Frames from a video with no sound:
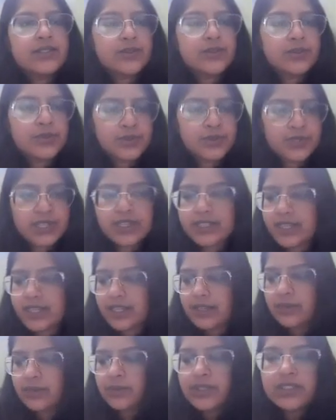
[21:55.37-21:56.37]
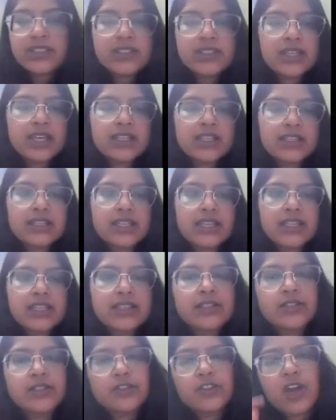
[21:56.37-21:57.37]
So those are networks, and
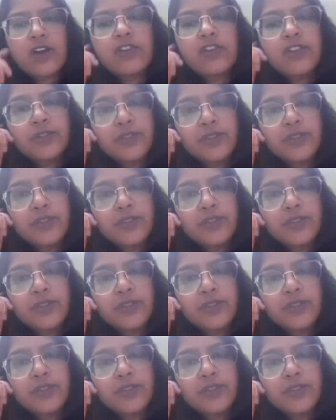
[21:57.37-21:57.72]
then you have